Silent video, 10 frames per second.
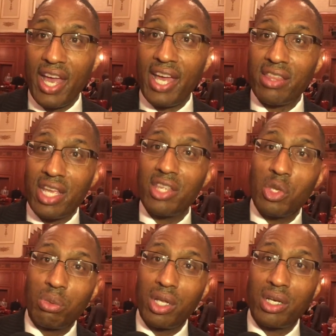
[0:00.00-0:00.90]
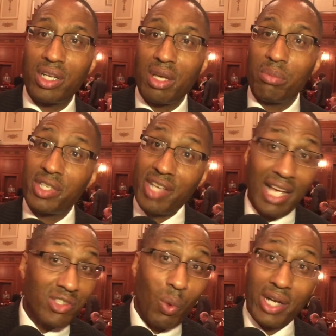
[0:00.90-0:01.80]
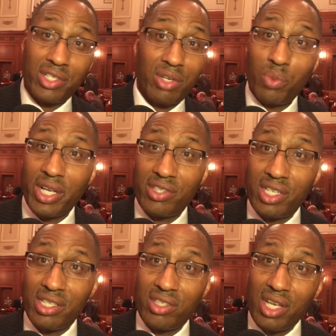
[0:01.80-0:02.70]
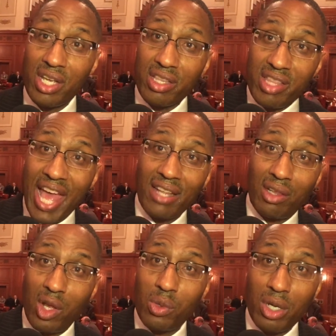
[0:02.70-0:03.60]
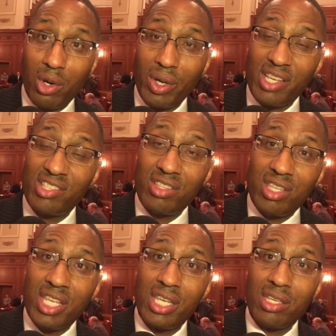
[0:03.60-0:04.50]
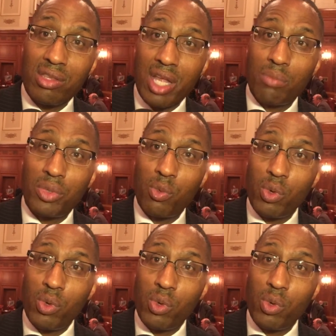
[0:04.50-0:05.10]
And then you look, besides the Washington Redskins, that logo is the number